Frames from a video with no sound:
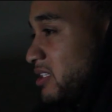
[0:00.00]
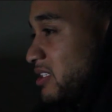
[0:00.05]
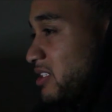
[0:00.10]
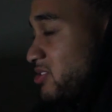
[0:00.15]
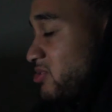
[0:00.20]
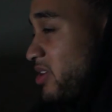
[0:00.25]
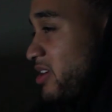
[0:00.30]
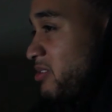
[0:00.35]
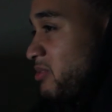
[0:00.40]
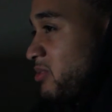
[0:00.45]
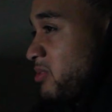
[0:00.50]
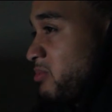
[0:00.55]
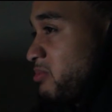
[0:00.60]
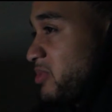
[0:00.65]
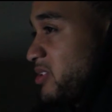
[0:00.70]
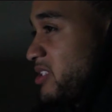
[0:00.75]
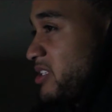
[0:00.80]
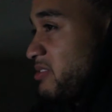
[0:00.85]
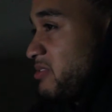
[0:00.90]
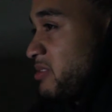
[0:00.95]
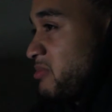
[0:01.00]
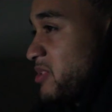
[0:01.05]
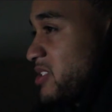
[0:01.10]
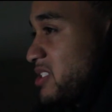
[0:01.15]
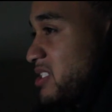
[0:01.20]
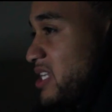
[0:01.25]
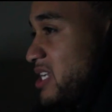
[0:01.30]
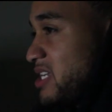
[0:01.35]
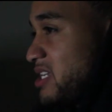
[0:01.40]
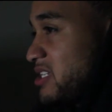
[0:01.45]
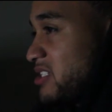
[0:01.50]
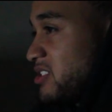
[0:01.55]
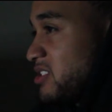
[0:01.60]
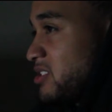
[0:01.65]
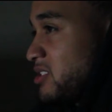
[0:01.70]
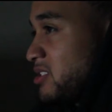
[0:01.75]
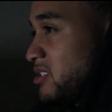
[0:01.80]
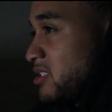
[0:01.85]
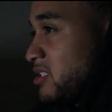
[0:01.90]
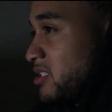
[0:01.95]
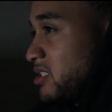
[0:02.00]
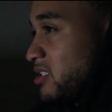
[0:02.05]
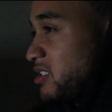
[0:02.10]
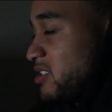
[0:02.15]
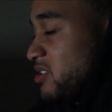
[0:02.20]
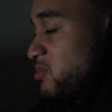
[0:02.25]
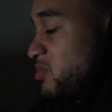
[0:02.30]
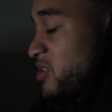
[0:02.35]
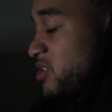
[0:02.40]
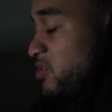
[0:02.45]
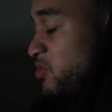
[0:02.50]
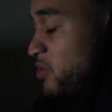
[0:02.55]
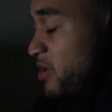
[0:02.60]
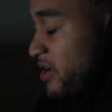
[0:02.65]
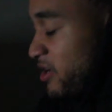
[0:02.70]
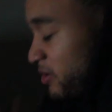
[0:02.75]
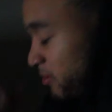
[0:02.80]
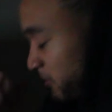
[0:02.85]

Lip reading: That's why I don't believe in mistakes, because when you